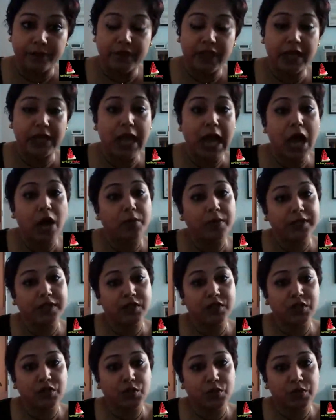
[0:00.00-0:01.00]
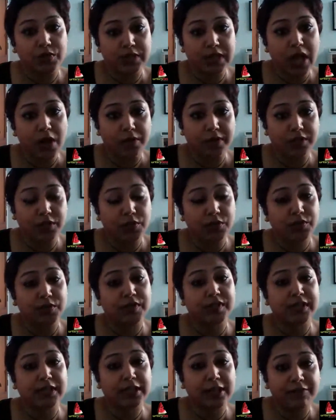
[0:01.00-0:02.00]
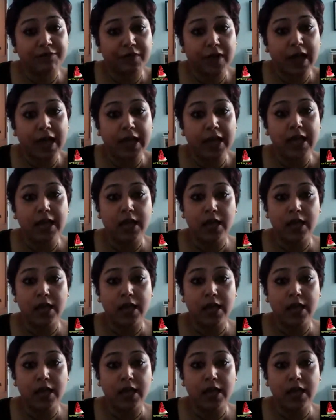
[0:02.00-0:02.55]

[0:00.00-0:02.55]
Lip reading: than how it is used now. It used to signify